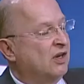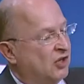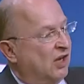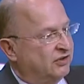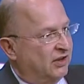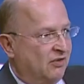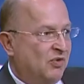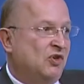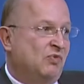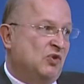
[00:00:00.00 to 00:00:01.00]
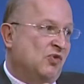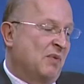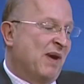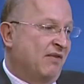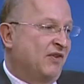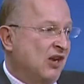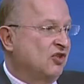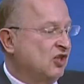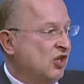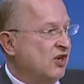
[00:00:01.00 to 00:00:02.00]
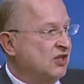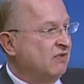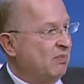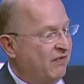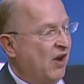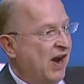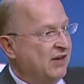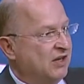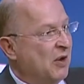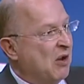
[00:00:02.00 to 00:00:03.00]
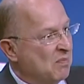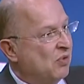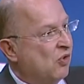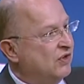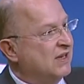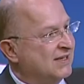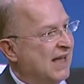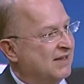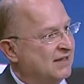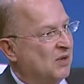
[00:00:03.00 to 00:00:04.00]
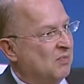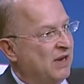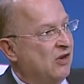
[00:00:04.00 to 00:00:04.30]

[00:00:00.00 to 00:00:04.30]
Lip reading: Charles, we're talking about financial security of the provider. How important is that to somebody